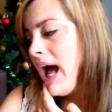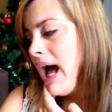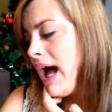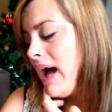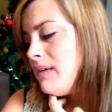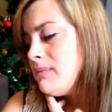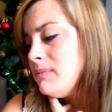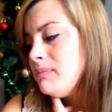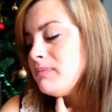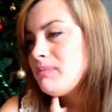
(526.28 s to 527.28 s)

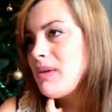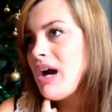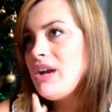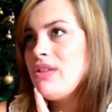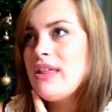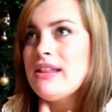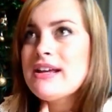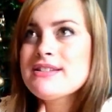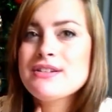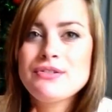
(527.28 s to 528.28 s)
I don't think
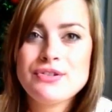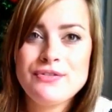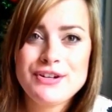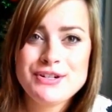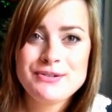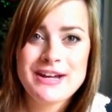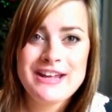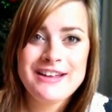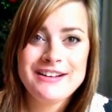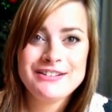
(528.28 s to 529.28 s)
that's controversial
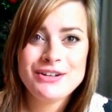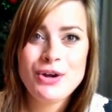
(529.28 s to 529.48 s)
either.